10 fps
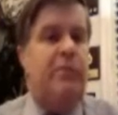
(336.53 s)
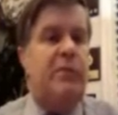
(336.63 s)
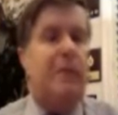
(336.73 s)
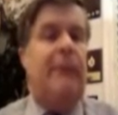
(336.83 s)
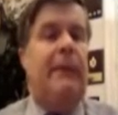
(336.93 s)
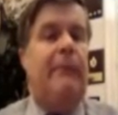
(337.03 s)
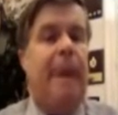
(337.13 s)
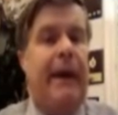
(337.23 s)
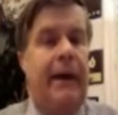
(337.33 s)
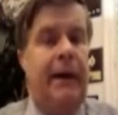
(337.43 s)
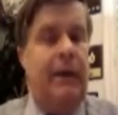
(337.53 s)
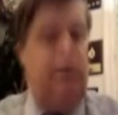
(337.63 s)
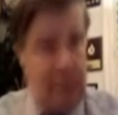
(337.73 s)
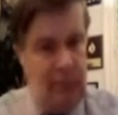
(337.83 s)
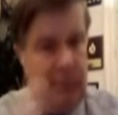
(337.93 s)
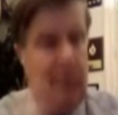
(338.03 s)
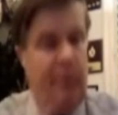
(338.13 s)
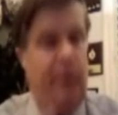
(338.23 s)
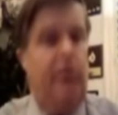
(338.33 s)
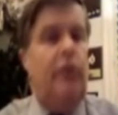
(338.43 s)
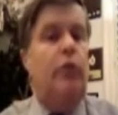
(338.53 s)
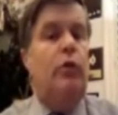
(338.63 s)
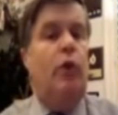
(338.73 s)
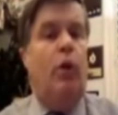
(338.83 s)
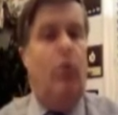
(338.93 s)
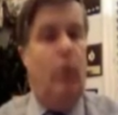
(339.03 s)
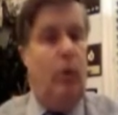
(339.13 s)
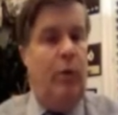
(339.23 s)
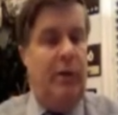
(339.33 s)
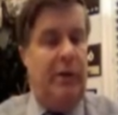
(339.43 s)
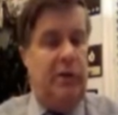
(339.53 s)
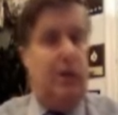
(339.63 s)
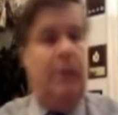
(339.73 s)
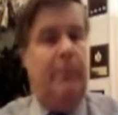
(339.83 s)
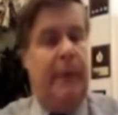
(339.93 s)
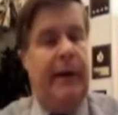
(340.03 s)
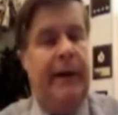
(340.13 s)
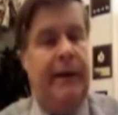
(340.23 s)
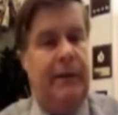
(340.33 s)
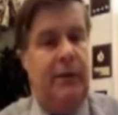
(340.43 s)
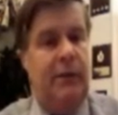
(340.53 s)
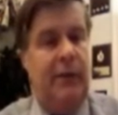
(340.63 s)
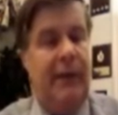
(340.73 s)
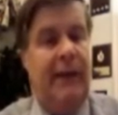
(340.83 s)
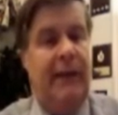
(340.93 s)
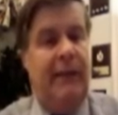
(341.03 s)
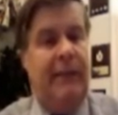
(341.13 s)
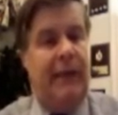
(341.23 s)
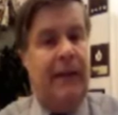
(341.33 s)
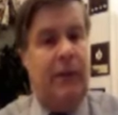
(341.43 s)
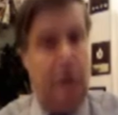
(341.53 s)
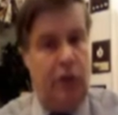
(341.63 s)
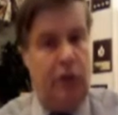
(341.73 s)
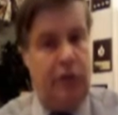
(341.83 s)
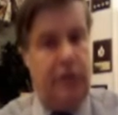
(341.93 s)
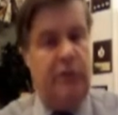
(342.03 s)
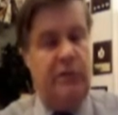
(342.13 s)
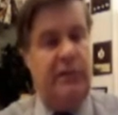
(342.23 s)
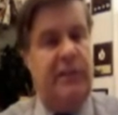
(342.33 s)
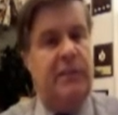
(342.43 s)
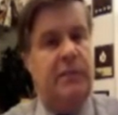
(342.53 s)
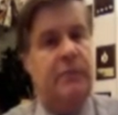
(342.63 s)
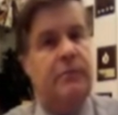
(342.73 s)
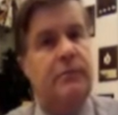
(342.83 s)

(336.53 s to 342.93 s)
something better, you know where to stop, and you can give him that not frozen face.